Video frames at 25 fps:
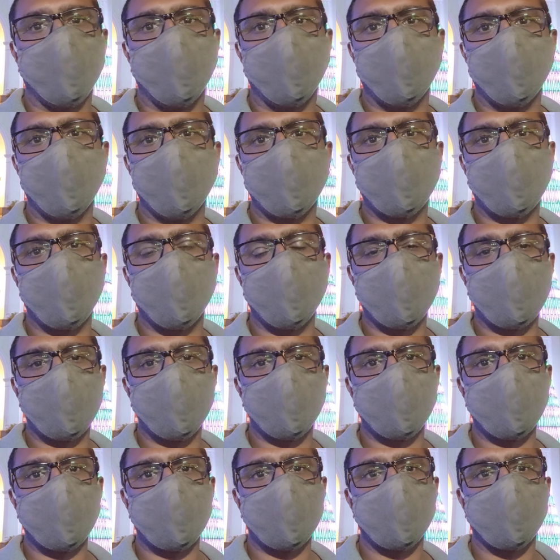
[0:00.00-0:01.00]

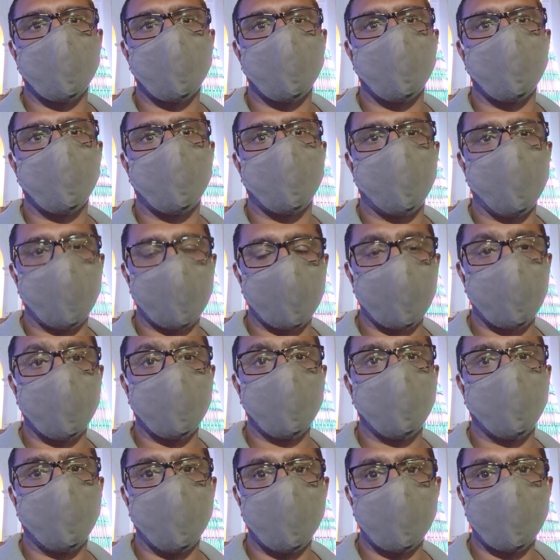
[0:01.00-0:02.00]
church
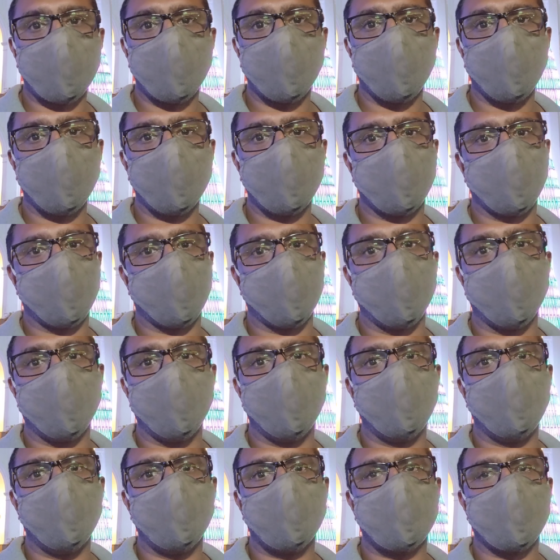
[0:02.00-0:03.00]
festivals are really
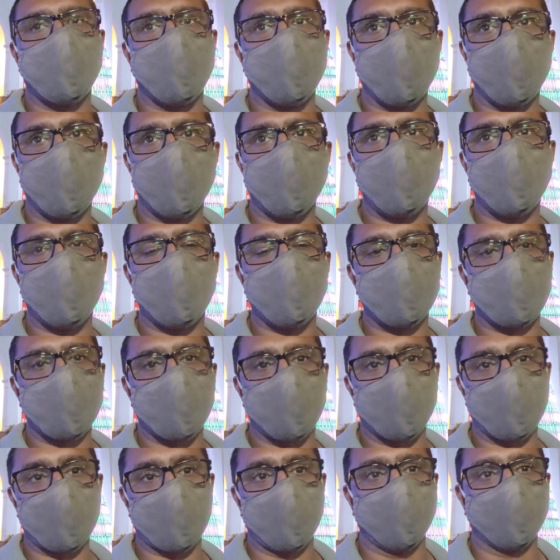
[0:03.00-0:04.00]
celebrated as
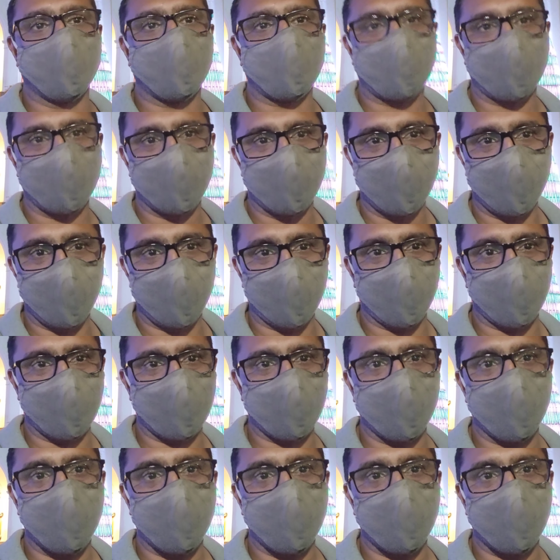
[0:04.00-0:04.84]
Christmas, I could say.